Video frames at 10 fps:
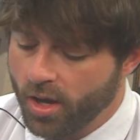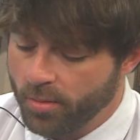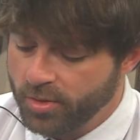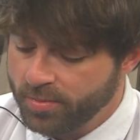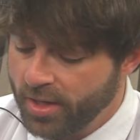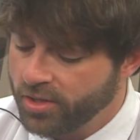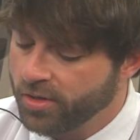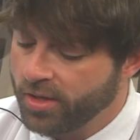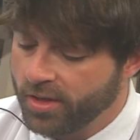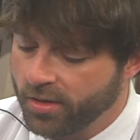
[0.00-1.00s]
just make
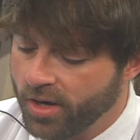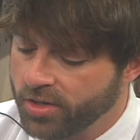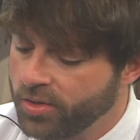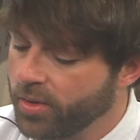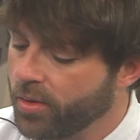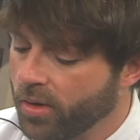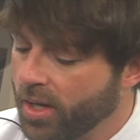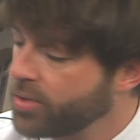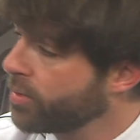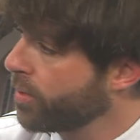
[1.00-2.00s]
sure that they're not chewing on
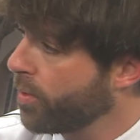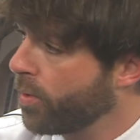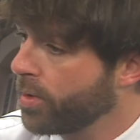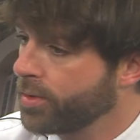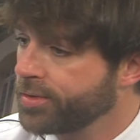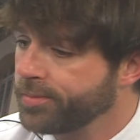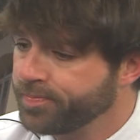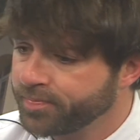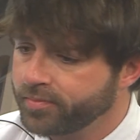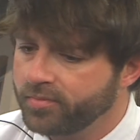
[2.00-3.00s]
electrical cords.
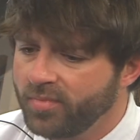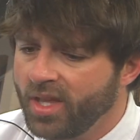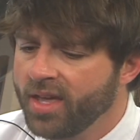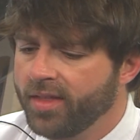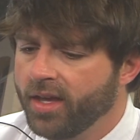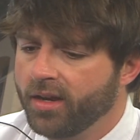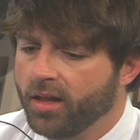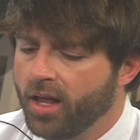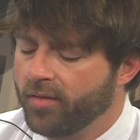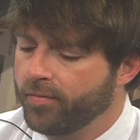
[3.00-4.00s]
And then
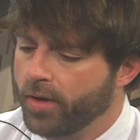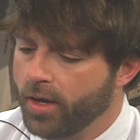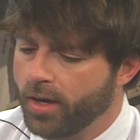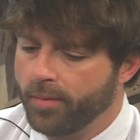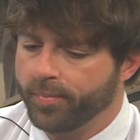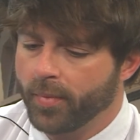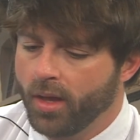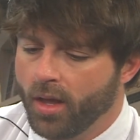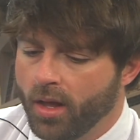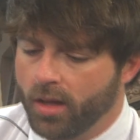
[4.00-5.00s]
a lot
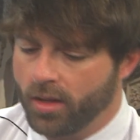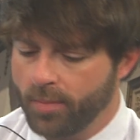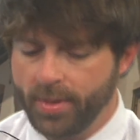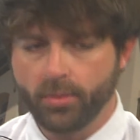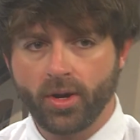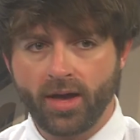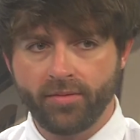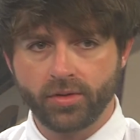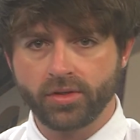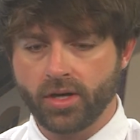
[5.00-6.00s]
of people have
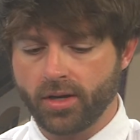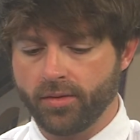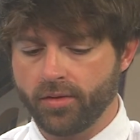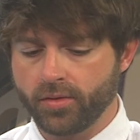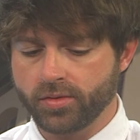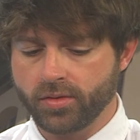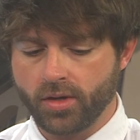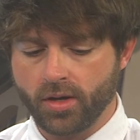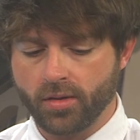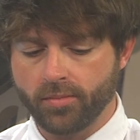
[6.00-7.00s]
those
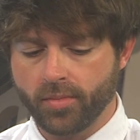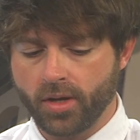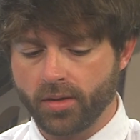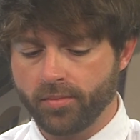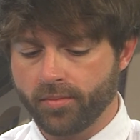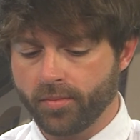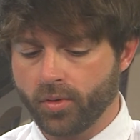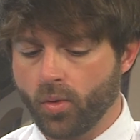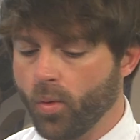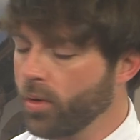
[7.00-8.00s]

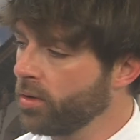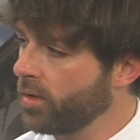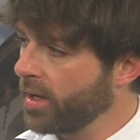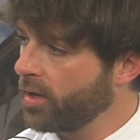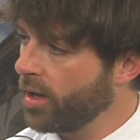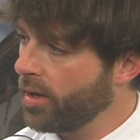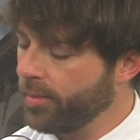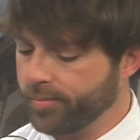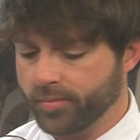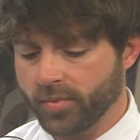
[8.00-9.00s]
corn, like
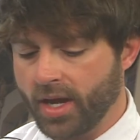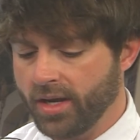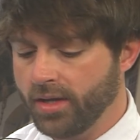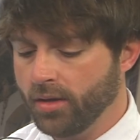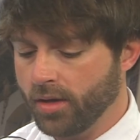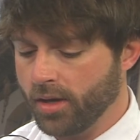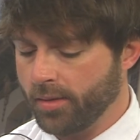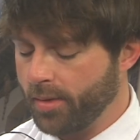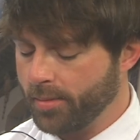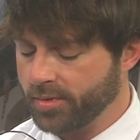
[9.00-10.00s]
candy.
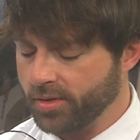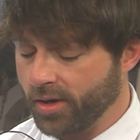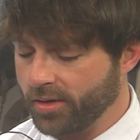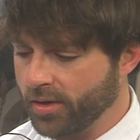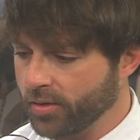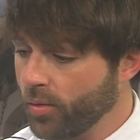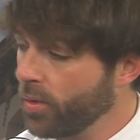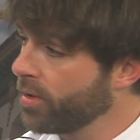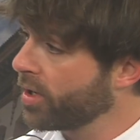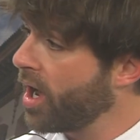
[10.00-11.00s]
The
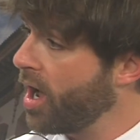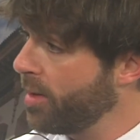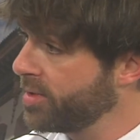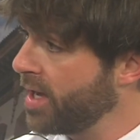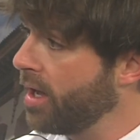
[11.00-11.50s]
corn on the cobs out.